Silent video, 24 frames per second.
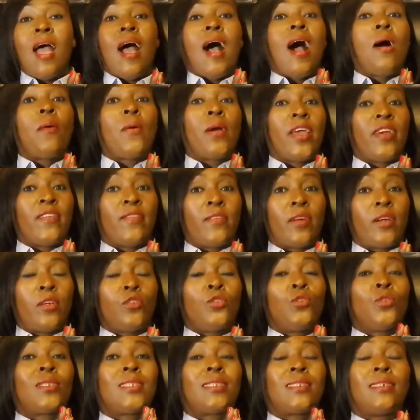However,
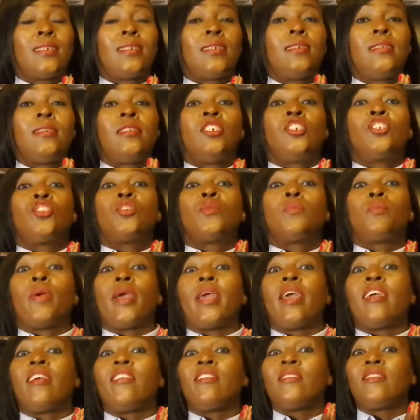you still need to
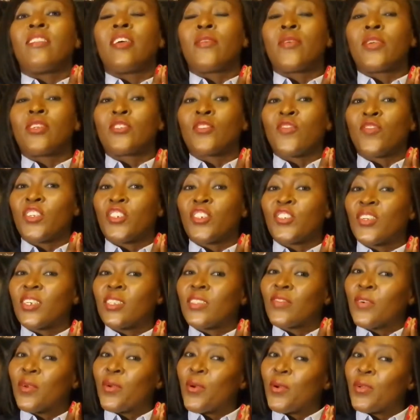pay the rest of the
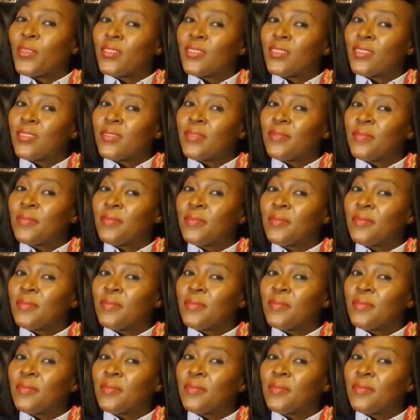transfer costs.